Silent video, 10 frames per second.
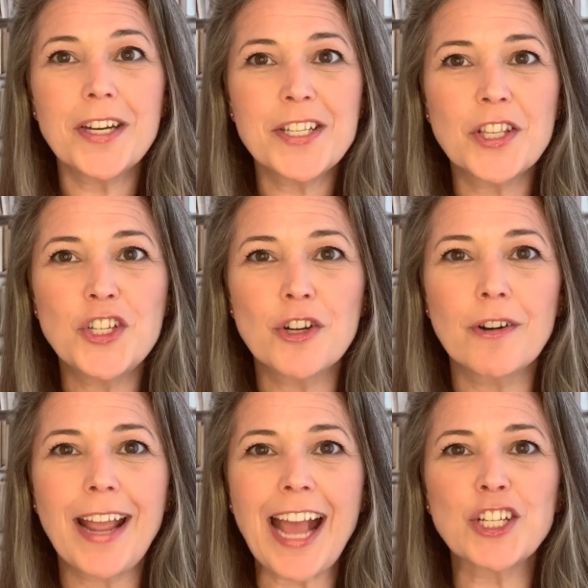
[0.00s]
is the
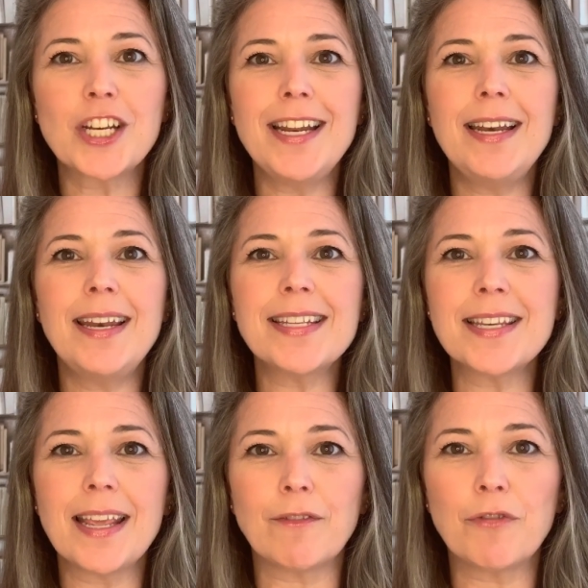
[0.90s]
jury actually
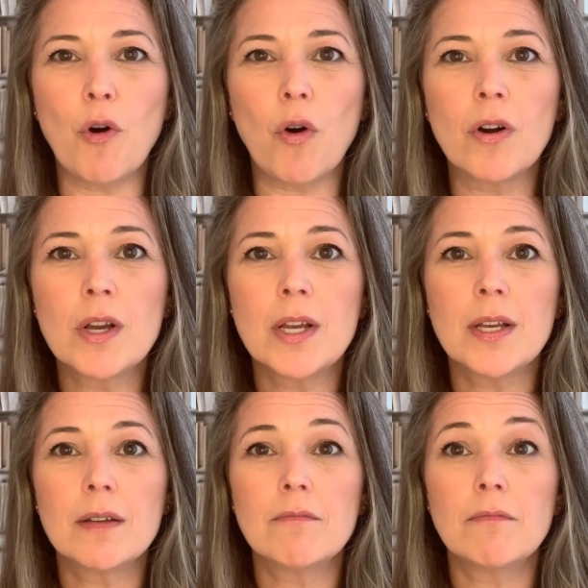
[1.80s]
listening for?
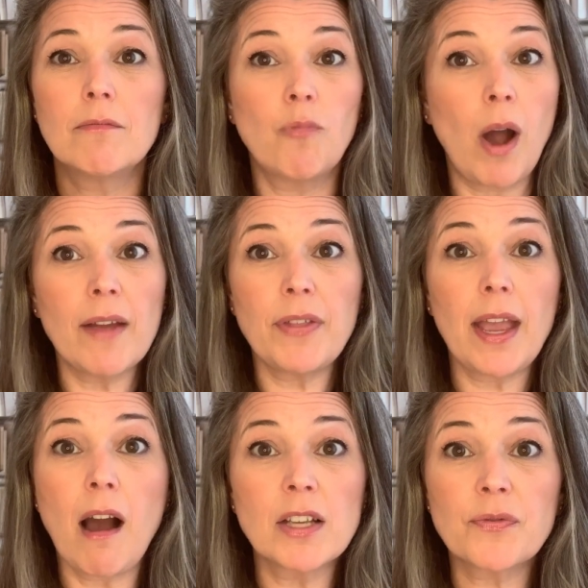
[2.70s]
Why have
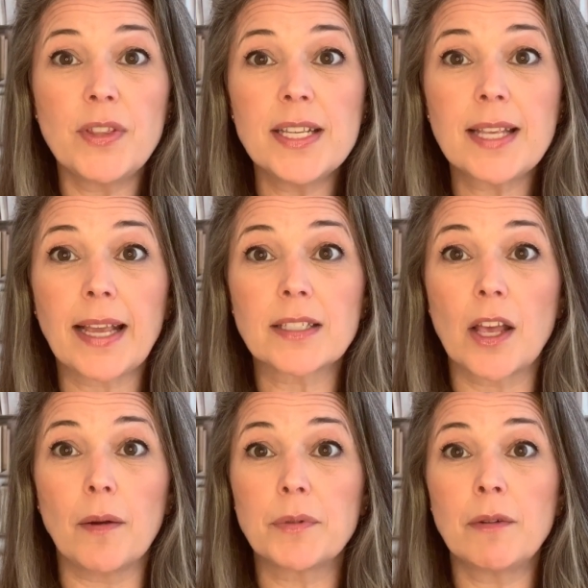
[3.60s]
they asked for this
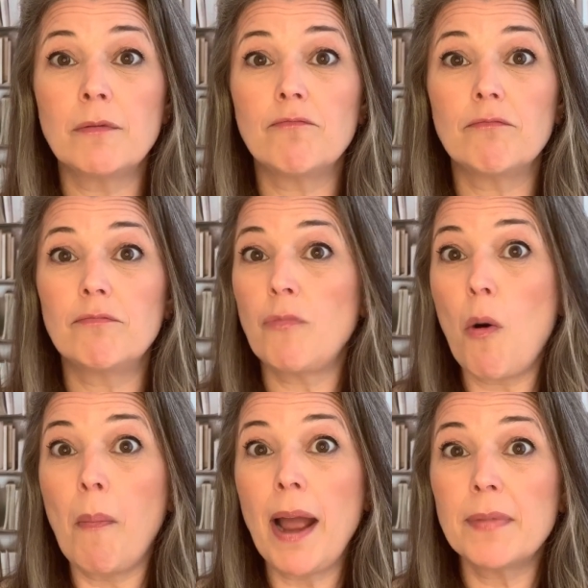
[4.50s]
excerpt, and
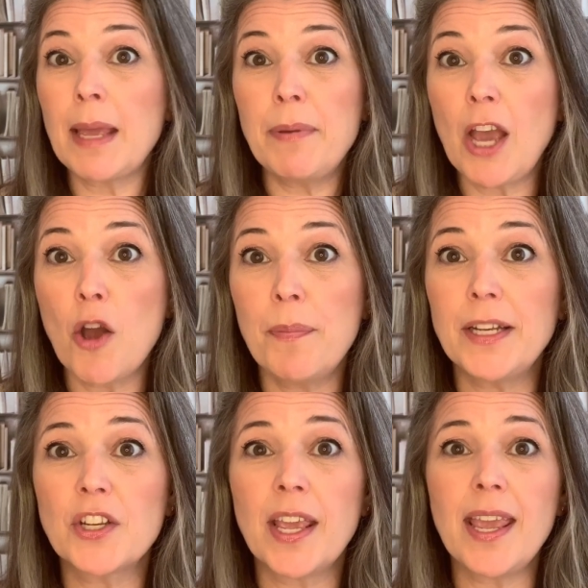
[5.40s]
what might they be
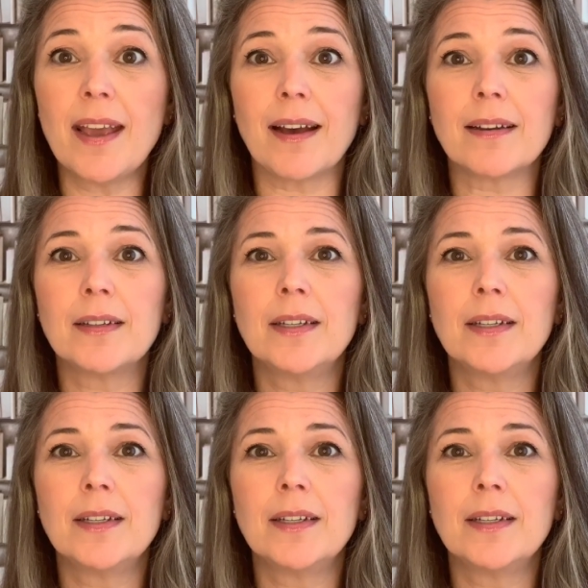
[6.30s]
hoping to hear?